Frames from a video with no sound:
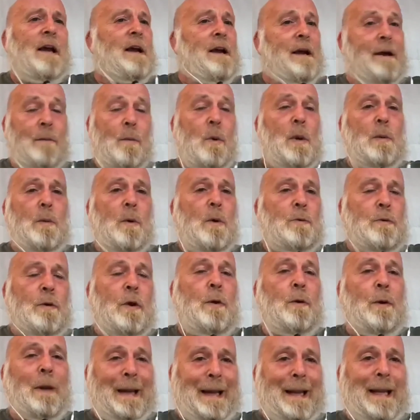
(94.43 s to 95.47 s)
and we will
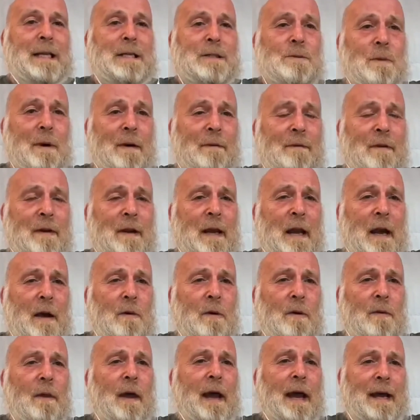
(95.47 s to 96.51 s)
do at least one
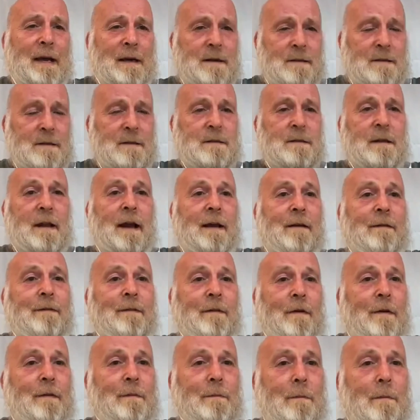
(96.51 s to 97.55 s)
video on that, because that
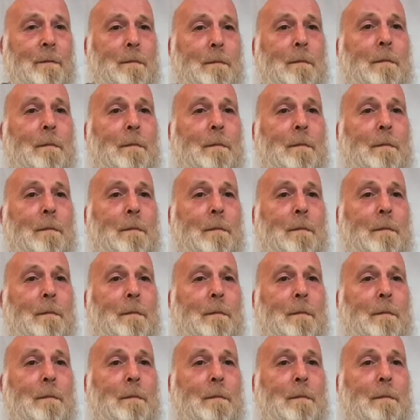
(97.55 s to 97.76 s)
for